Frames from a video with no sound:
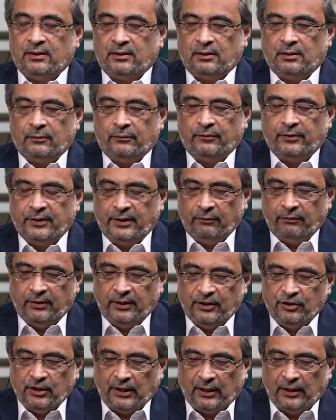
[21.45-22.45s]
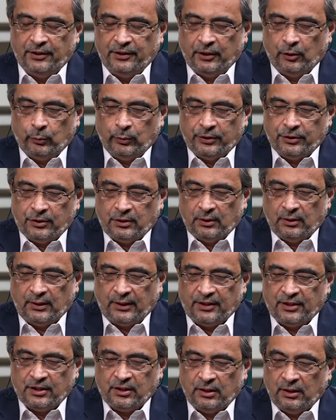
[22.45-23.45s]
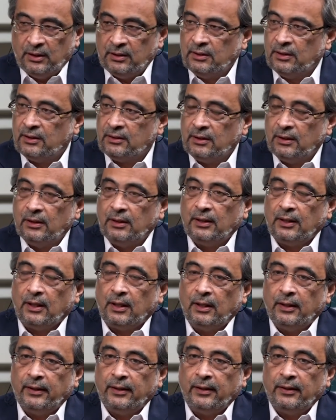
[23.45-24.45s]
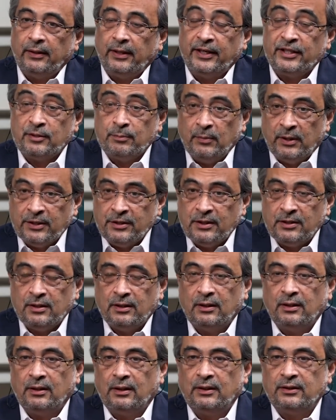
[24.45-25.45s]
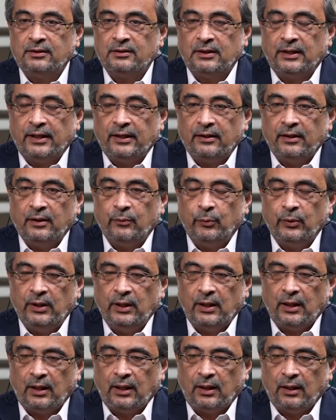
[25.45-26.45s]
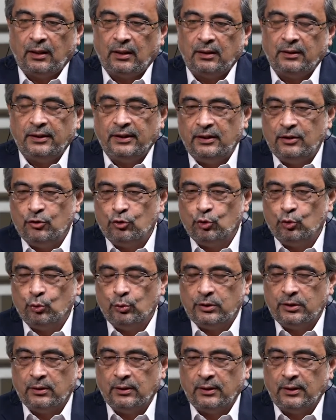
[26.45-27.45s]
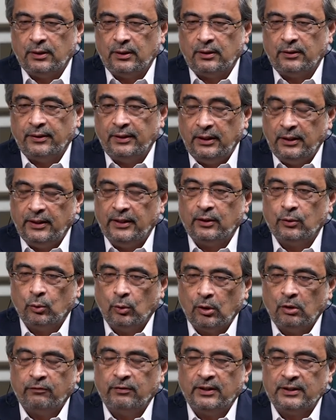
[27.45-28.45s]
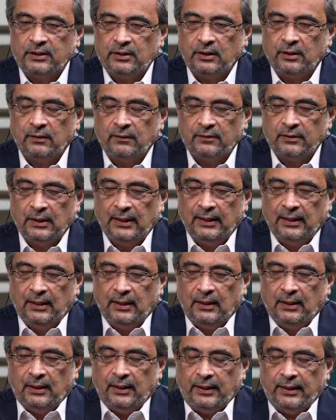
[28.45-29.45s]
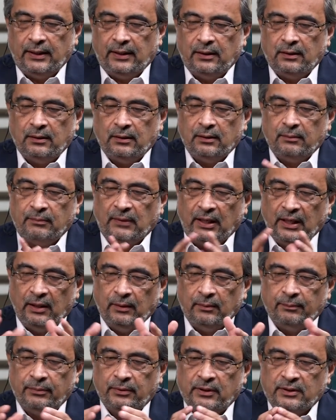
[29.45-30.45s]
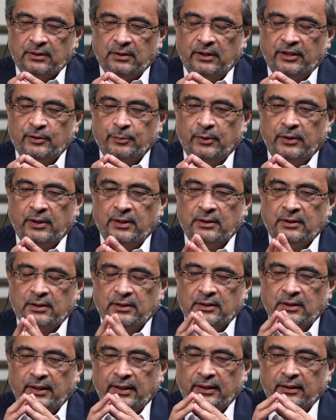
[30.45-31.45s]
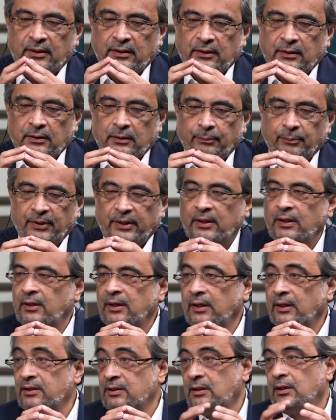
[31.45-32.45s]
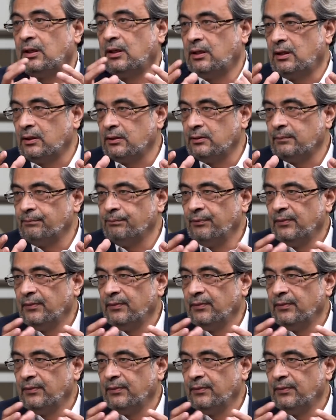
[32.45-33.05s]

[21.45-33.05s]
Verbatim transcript: is a very, very challenging question that stares us in the eye. And as much as it does, I think we need to really get hold of ourselves. And my personal experience is that parenting is an art.